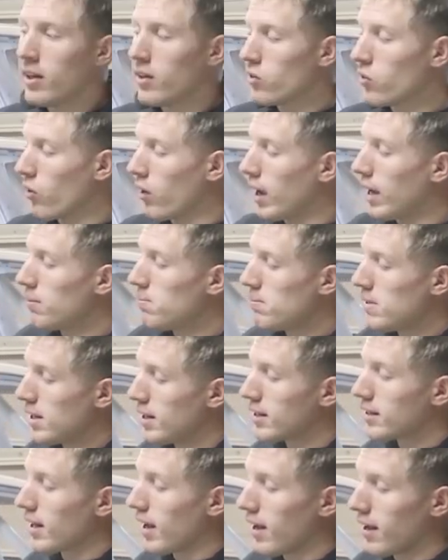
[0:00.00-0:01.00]
So I
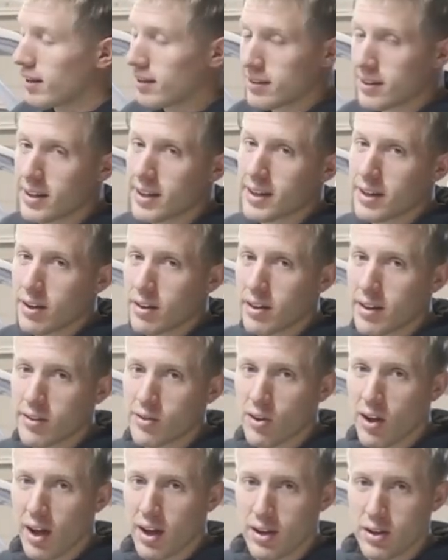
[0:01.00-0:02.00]
MIG'd and TIG'd
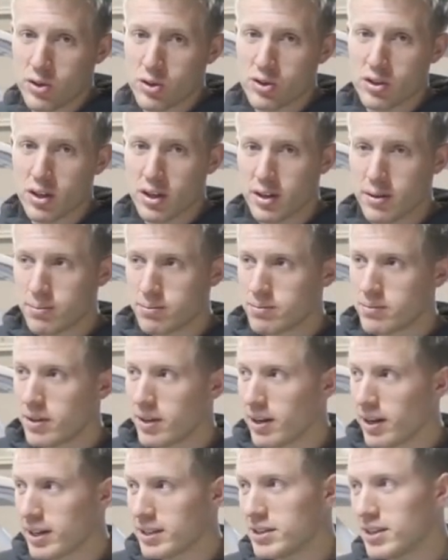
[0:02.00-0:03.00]
this cage.
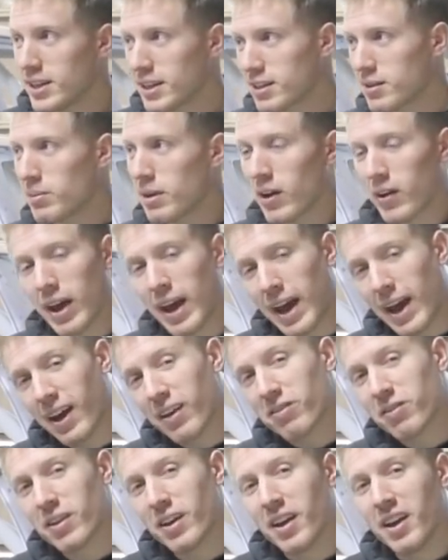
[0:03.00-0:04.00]
I TIG'd about
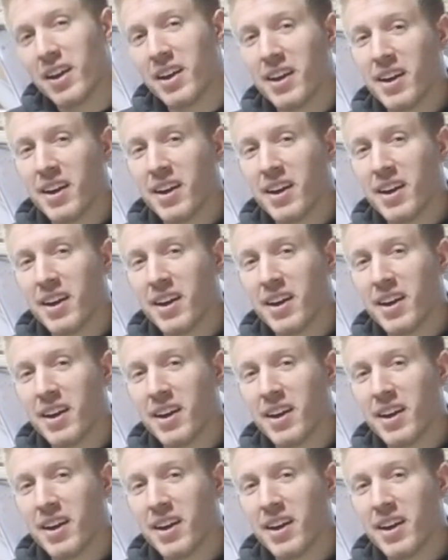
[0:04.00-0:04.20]
half,